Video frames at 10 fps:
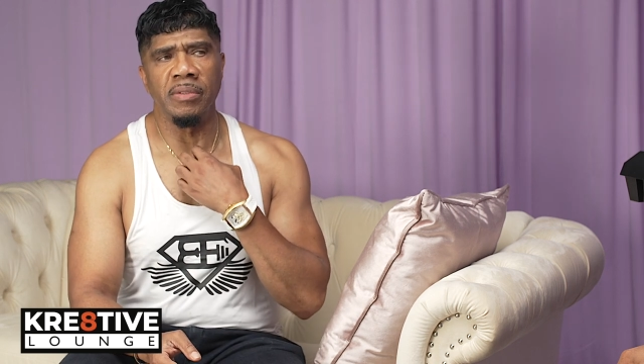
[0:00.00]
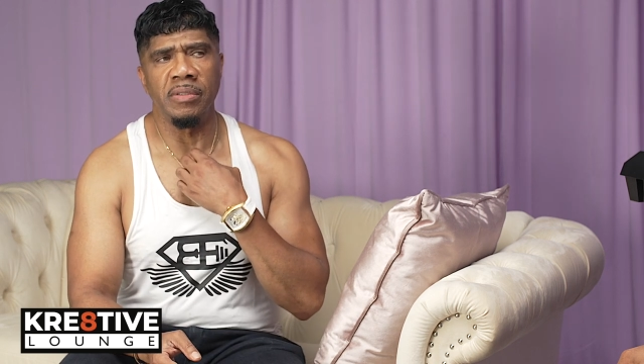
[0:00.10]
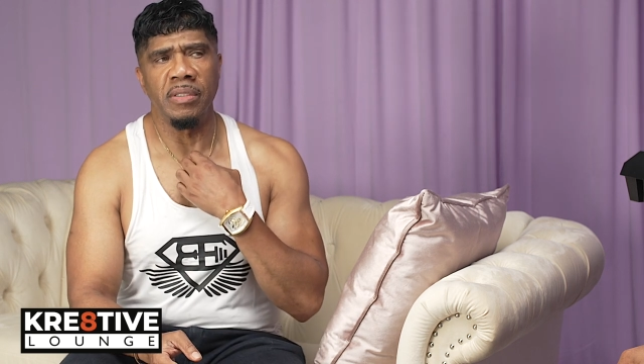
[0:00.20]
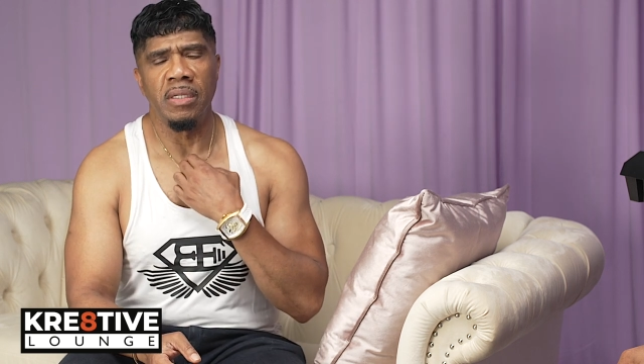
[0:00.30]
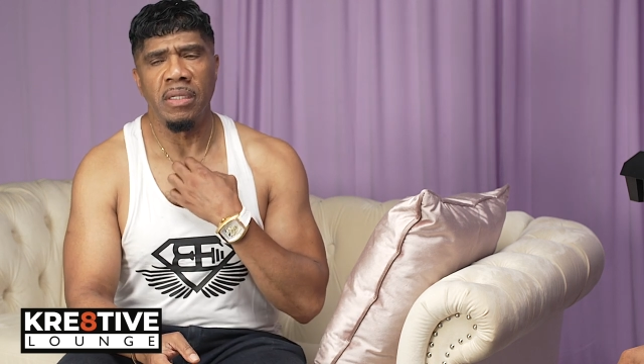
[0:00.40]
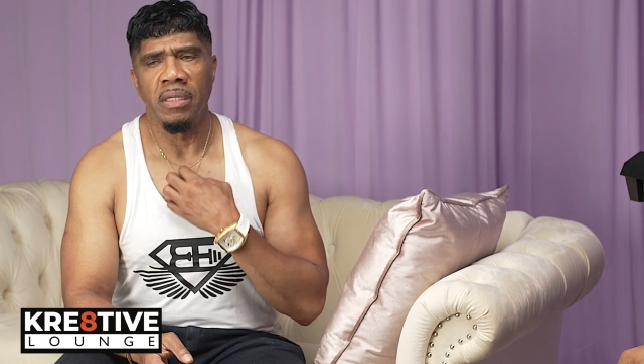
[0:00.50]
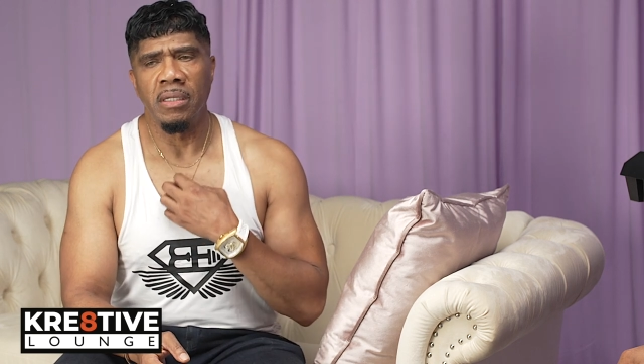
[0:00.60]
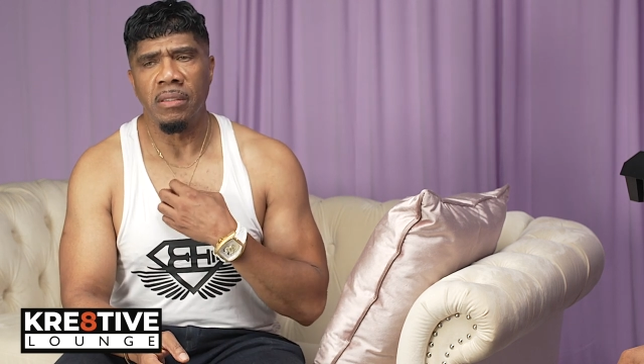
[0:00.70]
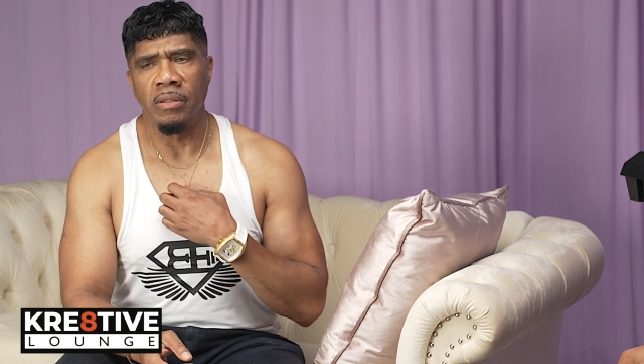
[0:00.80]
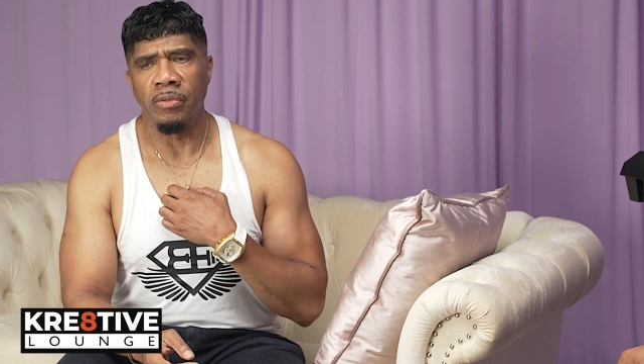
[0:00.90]
was,
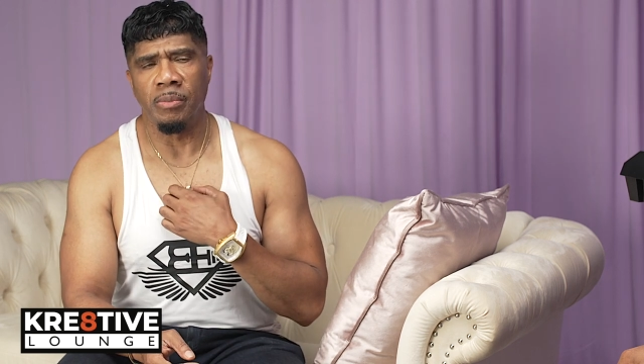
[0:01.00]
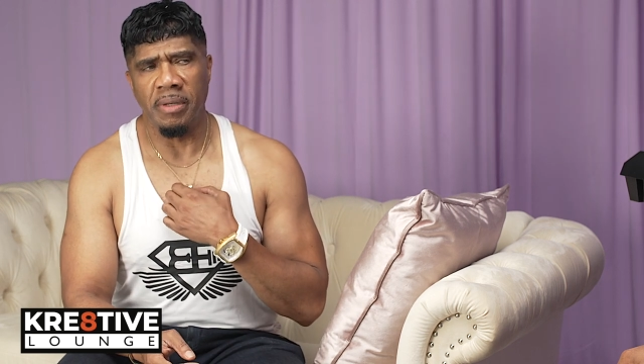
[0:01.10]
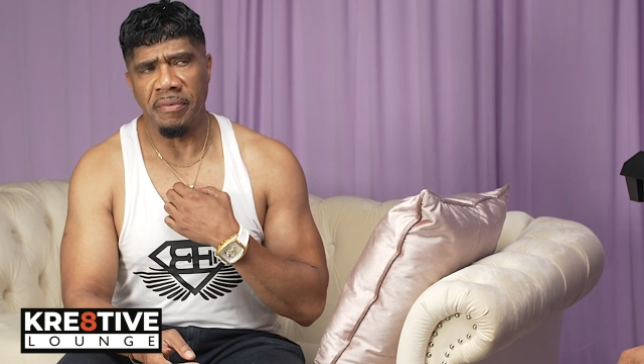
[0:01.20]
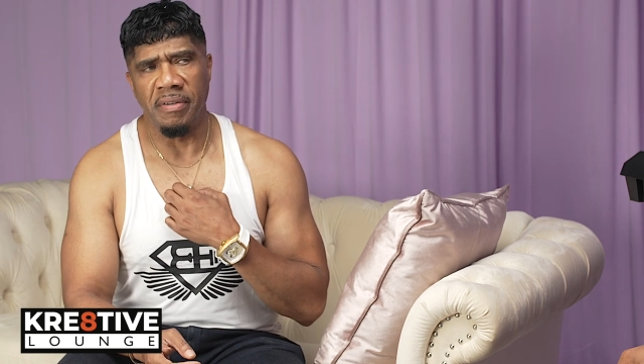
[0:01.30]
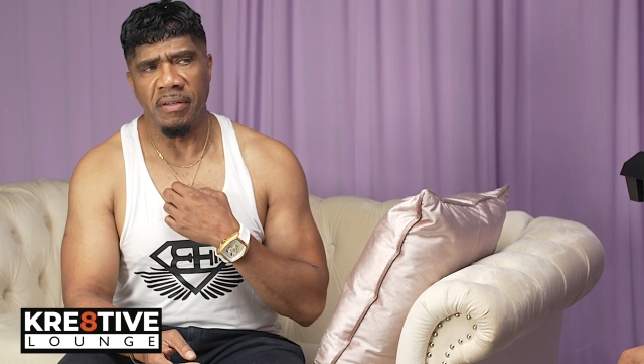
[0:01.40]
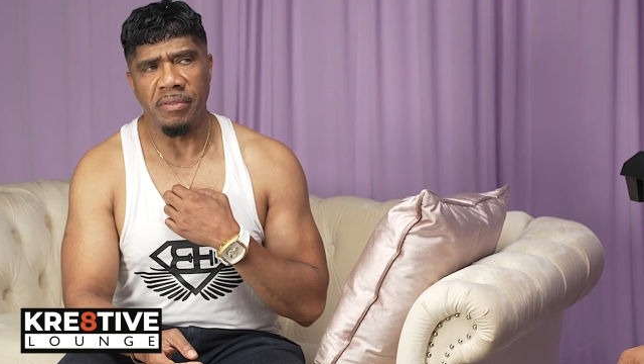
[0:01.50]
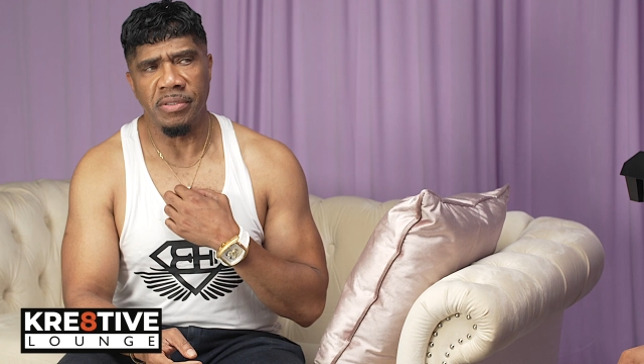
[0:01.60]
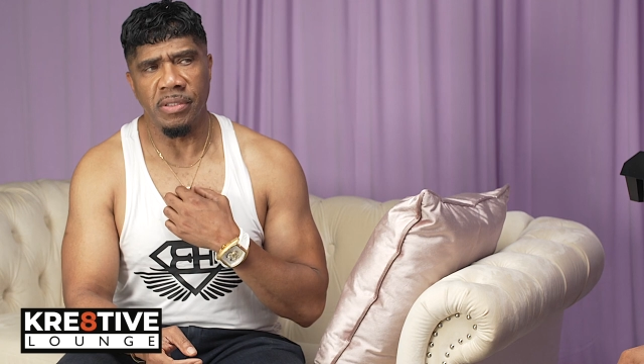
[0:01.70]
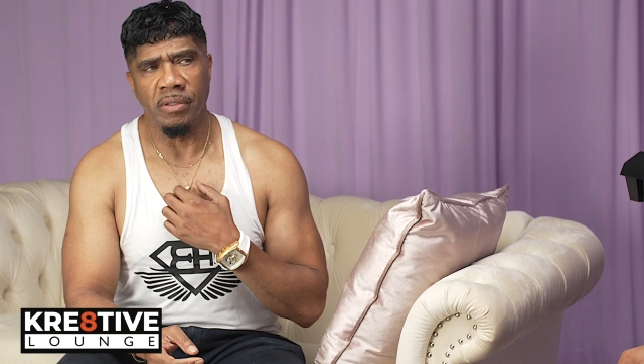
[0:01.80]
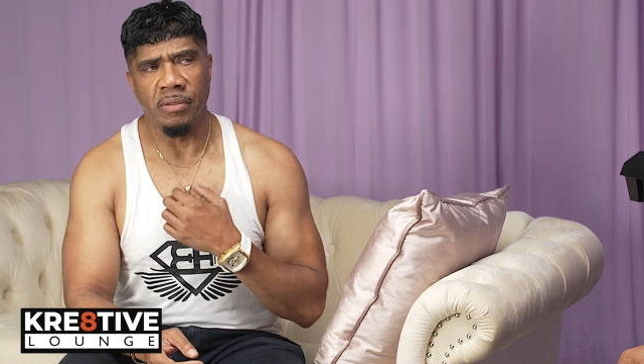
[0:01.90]
those were my favorite
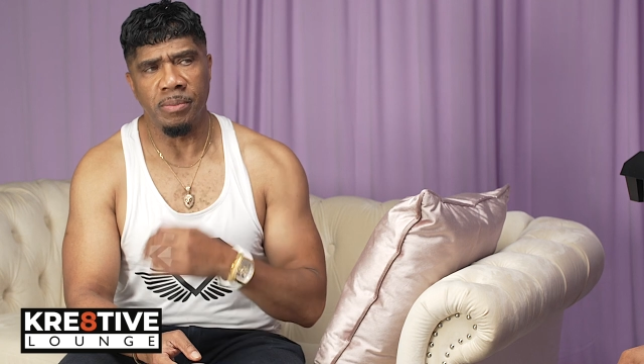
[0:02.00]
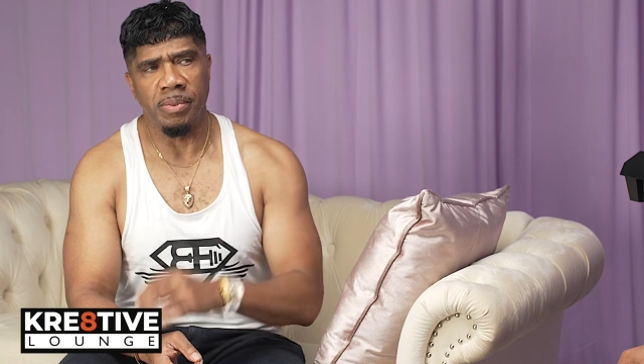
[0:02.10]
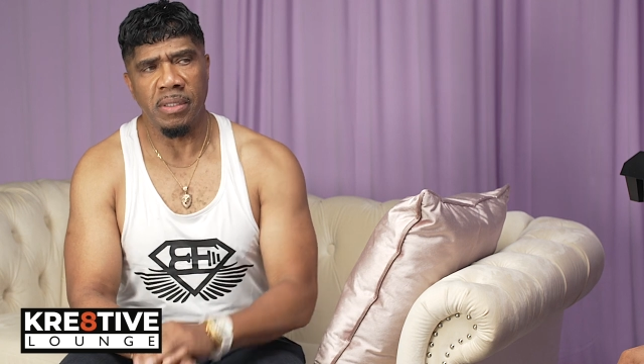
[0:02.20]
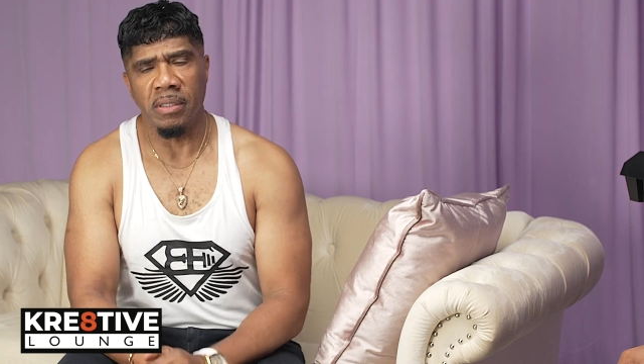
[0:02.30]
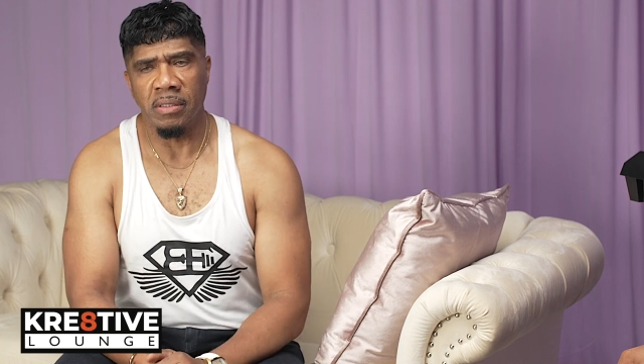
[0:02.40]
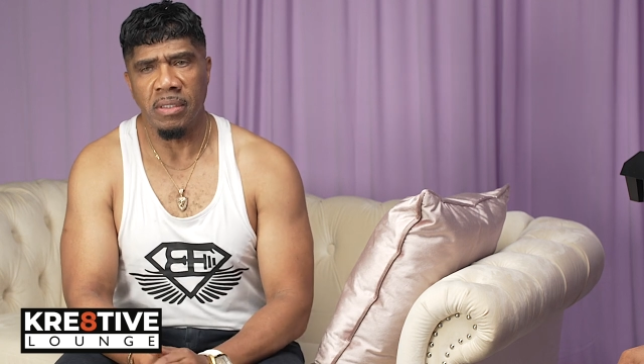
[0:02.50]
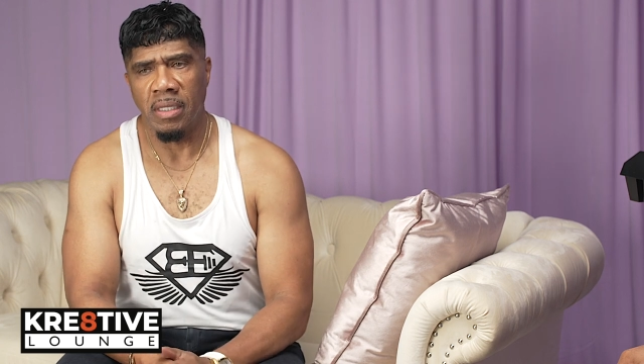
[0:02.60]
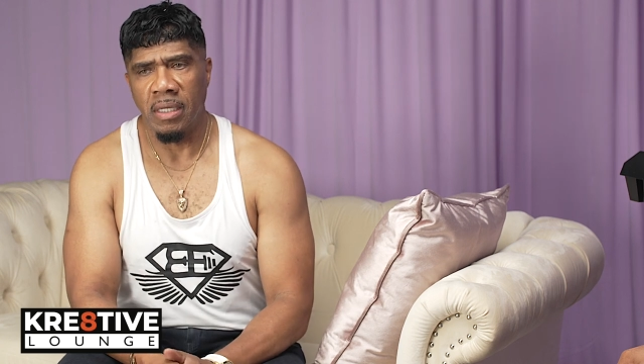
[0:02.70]
shows because